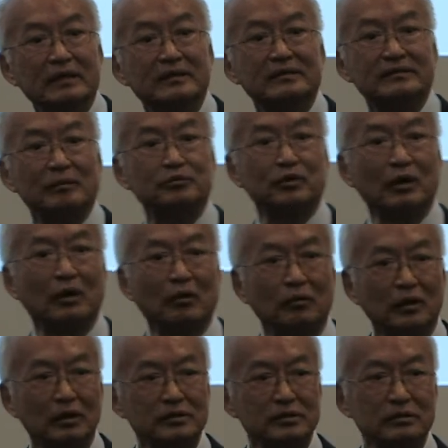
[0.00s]
substrate
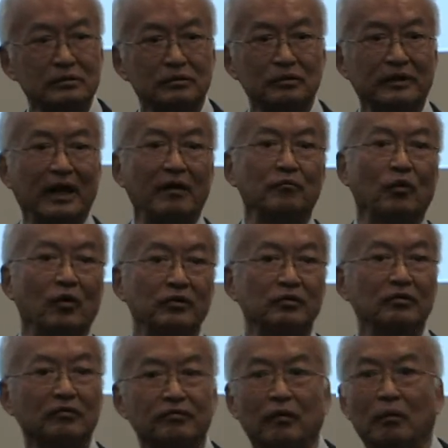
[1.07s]
holders to get more
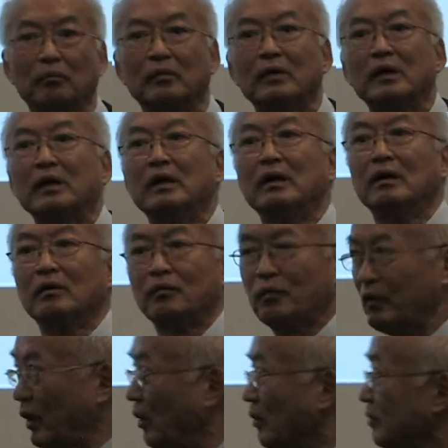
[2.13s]
uniform
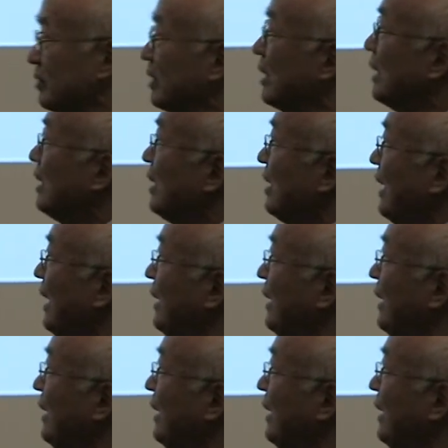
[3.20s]
growth. And